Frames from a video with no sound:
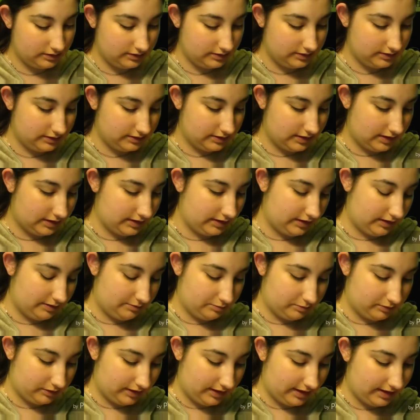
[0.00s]
set it
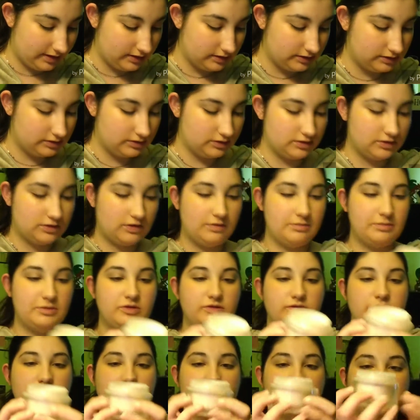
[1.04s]
in place. So I'm
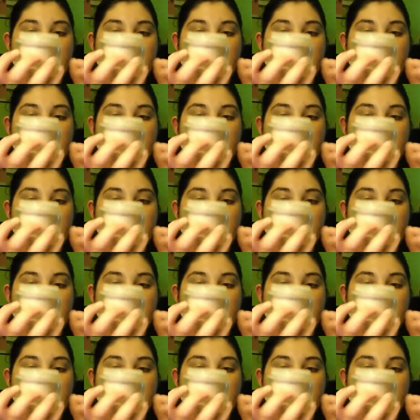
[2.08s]
using